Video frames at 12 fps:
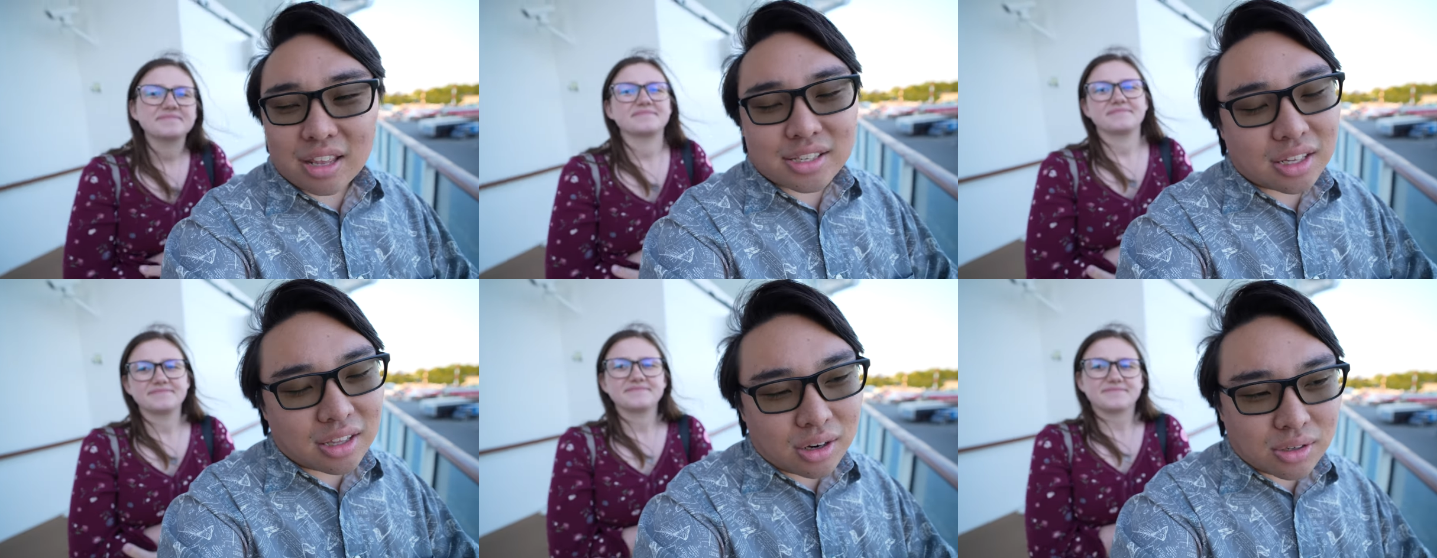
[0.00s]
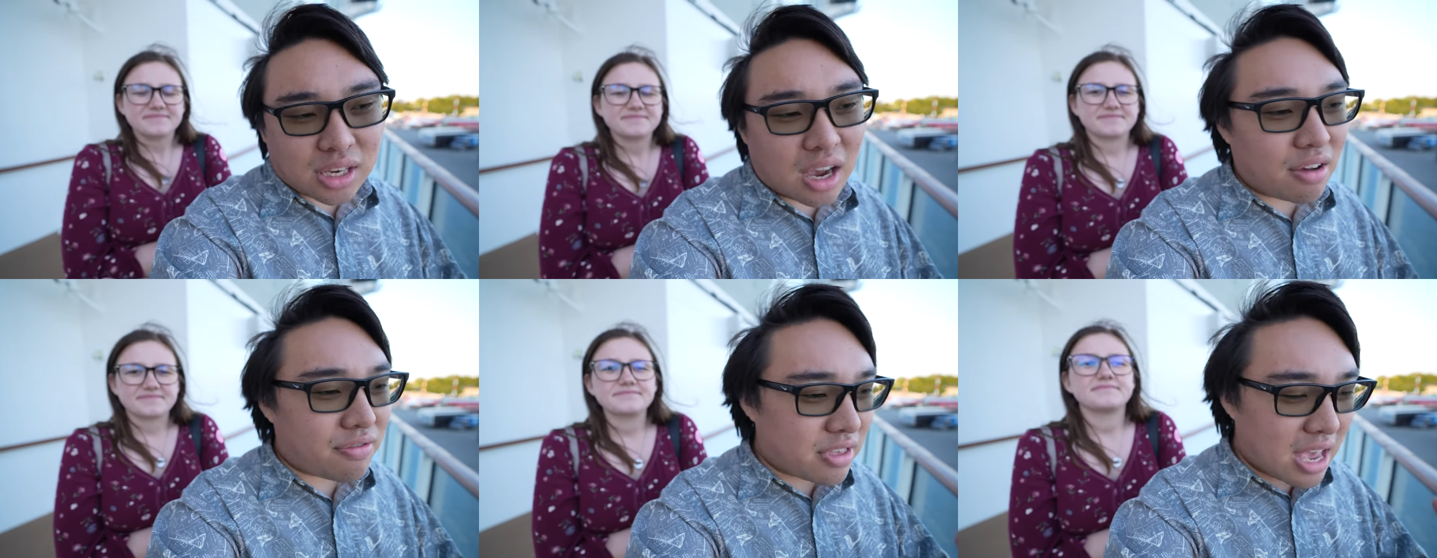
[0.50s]
Speaker 1: It's a little
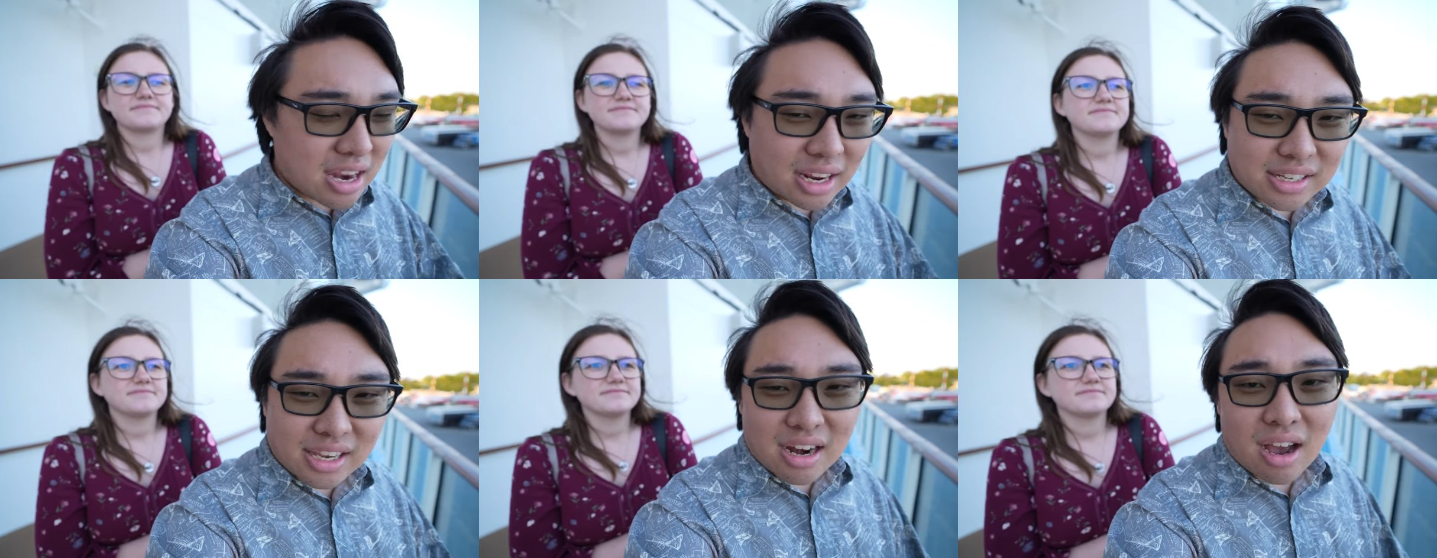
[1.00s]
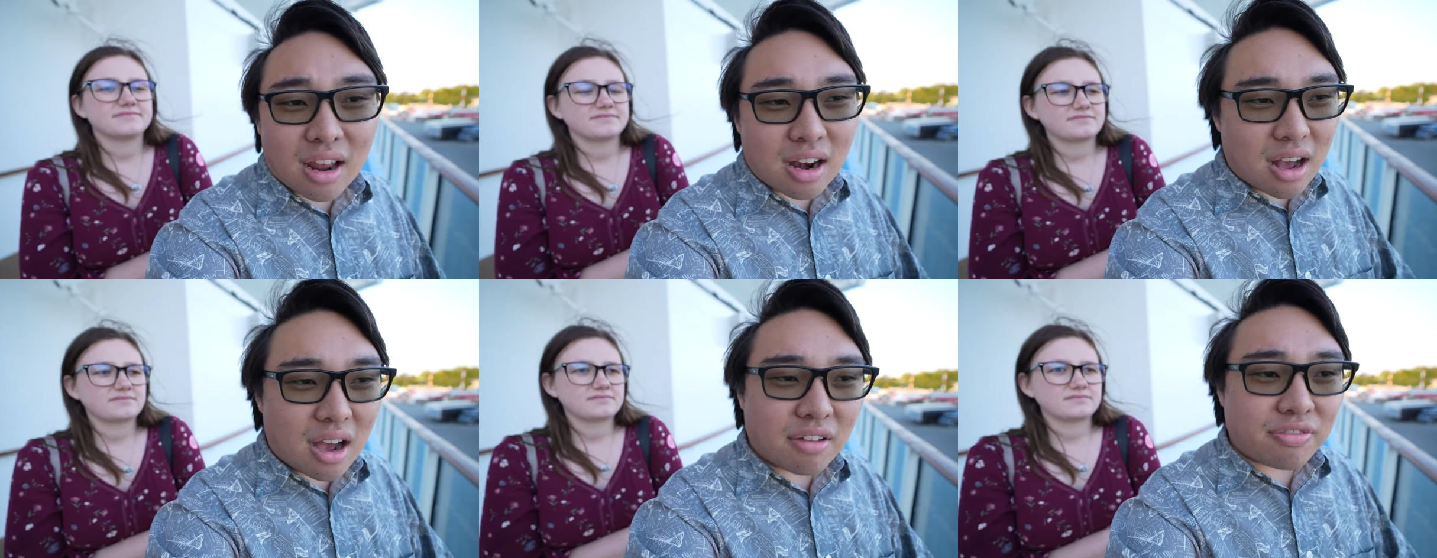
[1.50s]
tough. The headache to get on
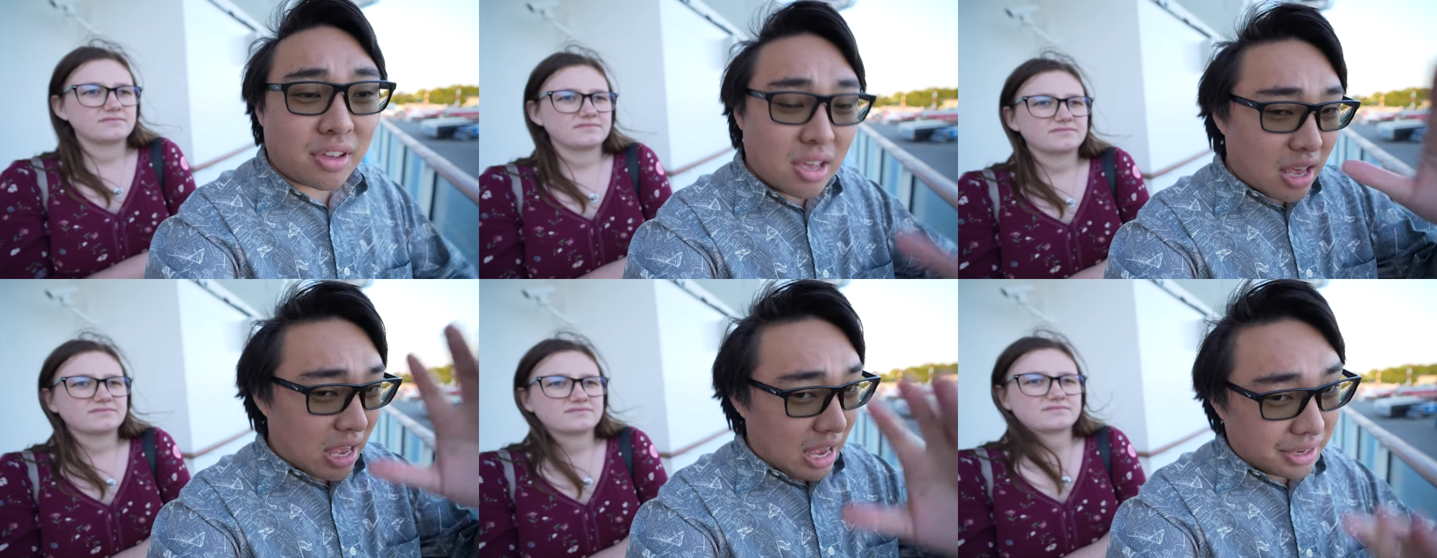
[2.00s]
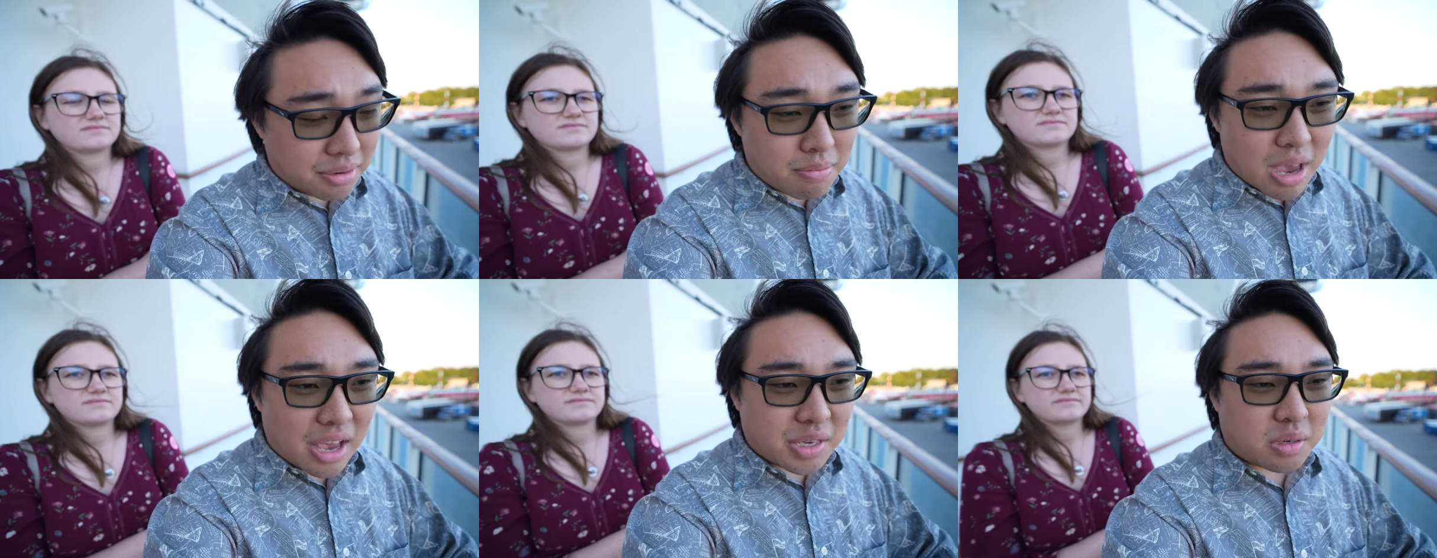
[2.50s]
and off is a
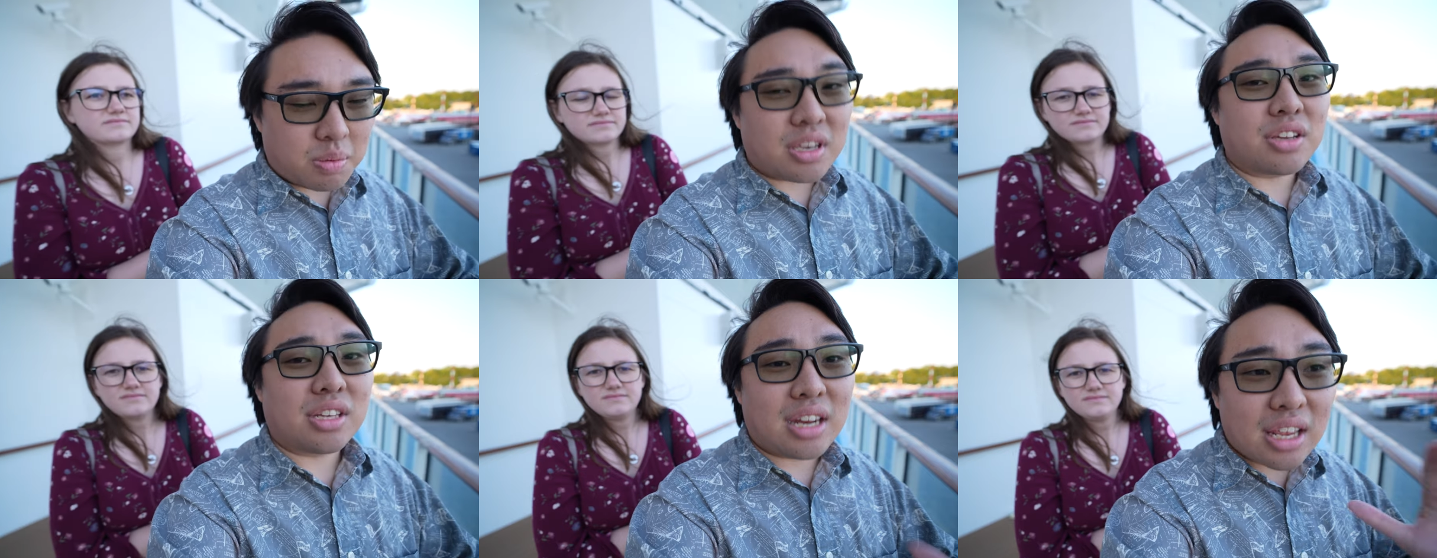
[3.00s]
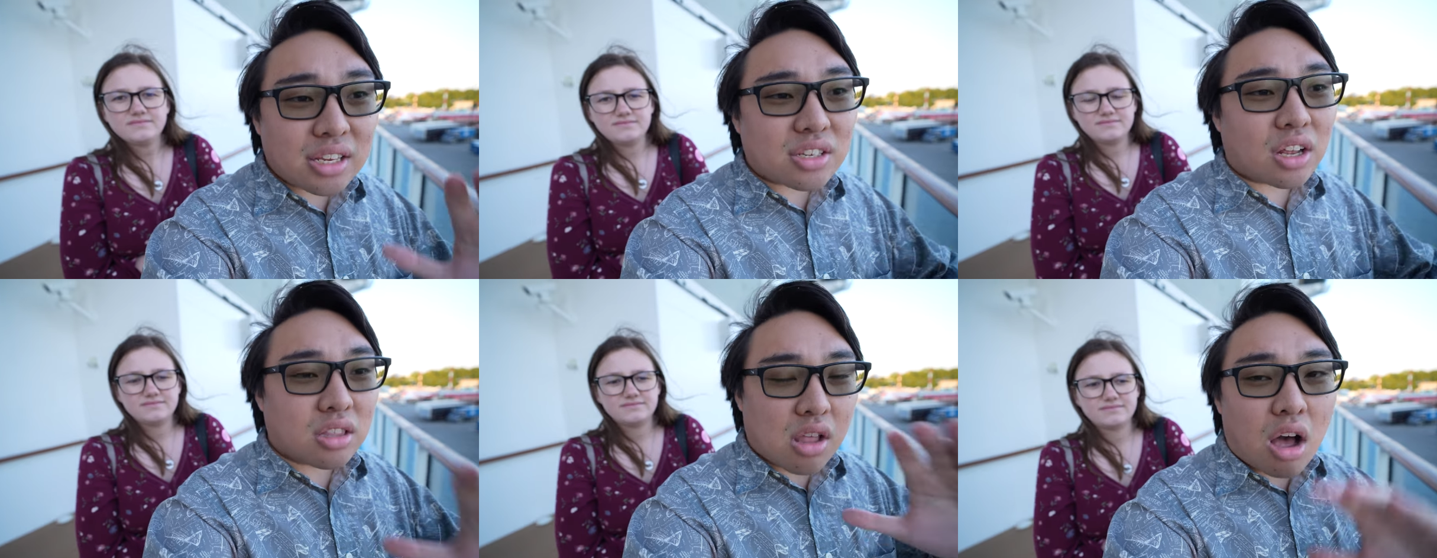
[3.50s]
mess because it
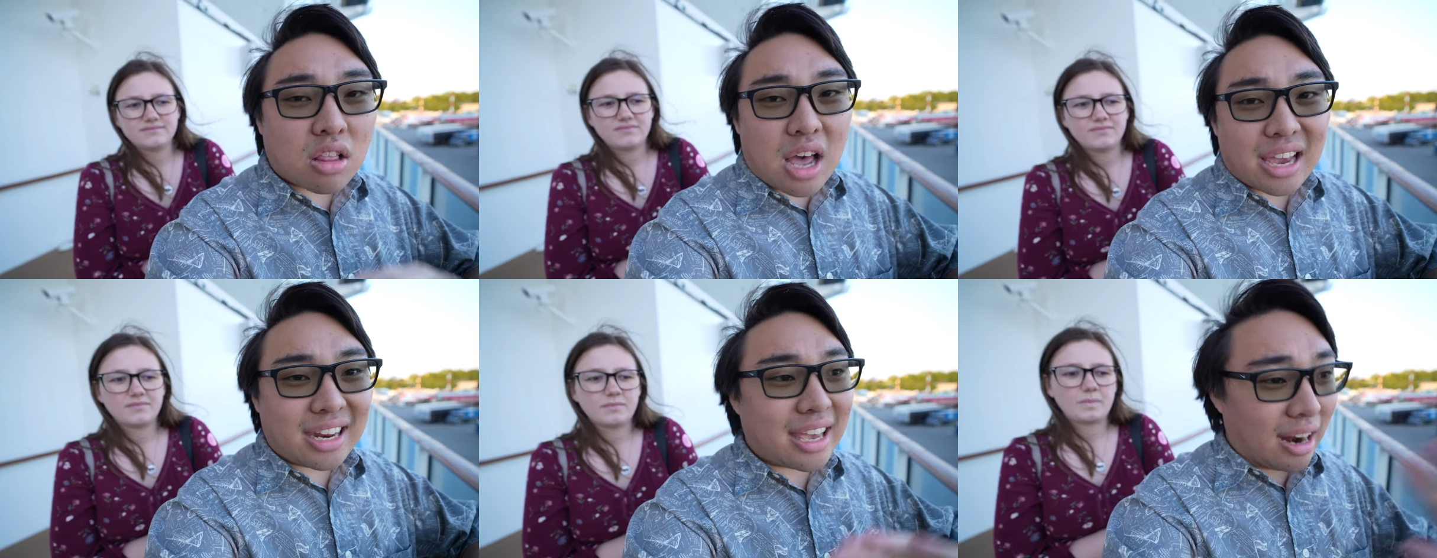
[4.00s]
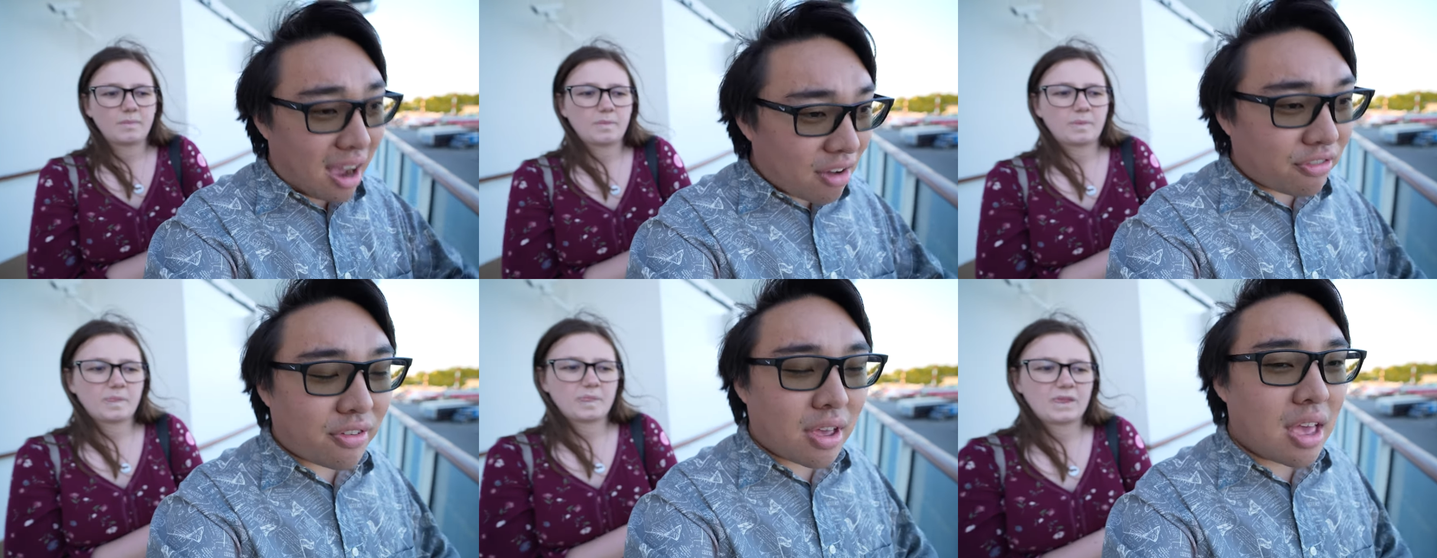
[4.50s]
is a long line to get
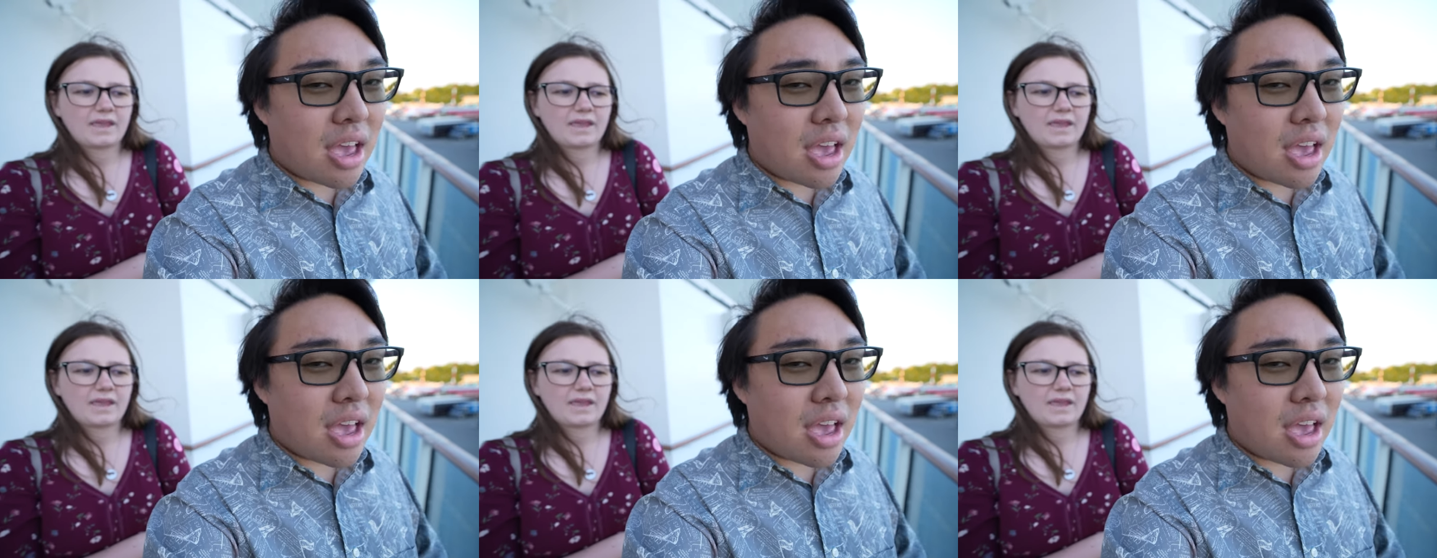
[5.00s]
off.